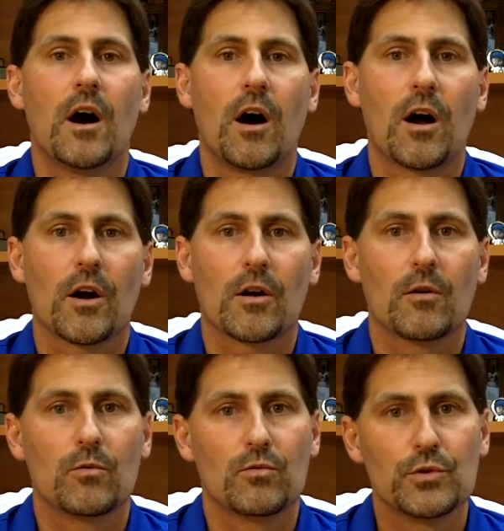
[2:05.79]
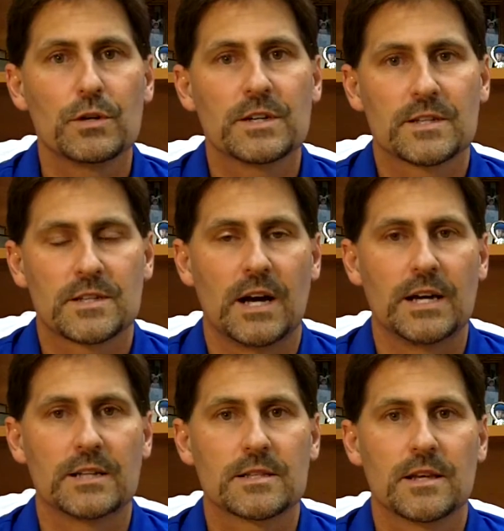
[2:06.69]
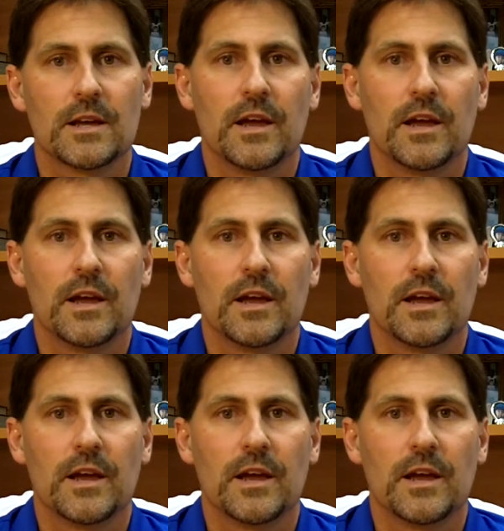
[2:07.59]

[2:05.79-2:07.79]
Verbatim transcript: are rooted in science,